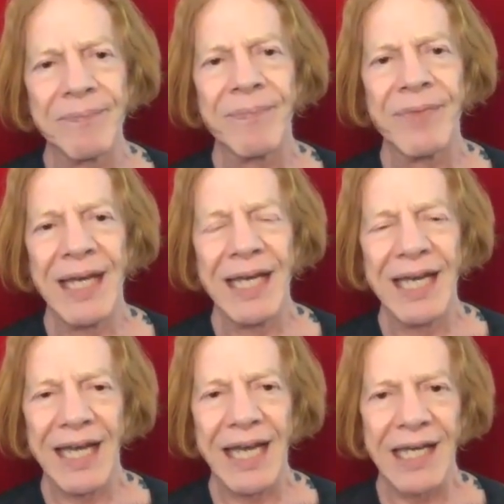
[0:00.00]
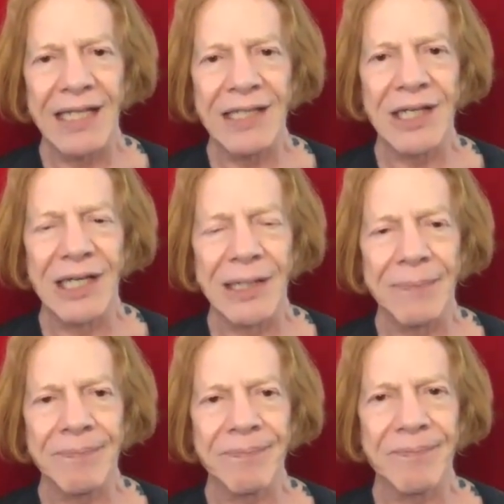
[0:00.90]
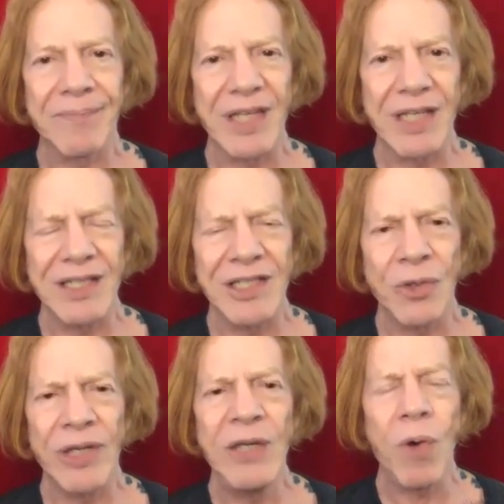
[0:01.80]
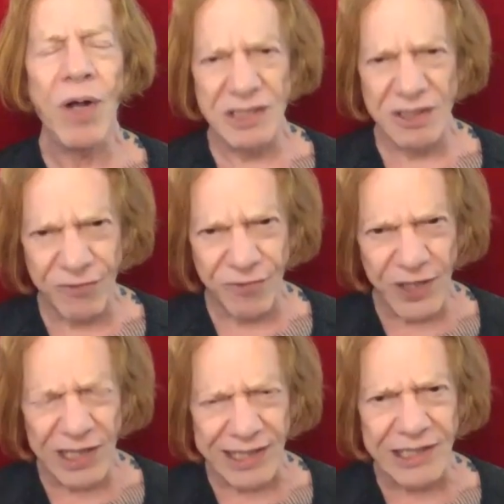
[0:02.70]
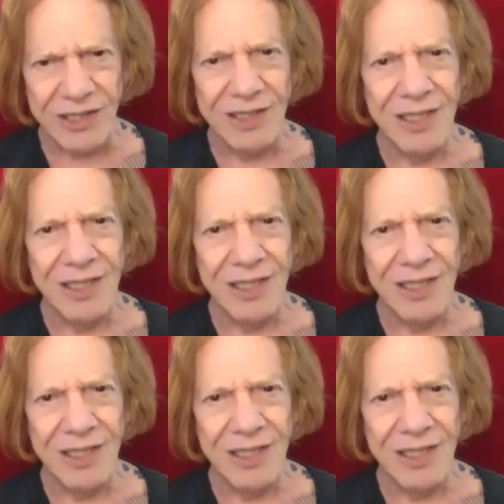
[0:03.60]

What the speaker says: Mm-hmm. And, he wants to feel it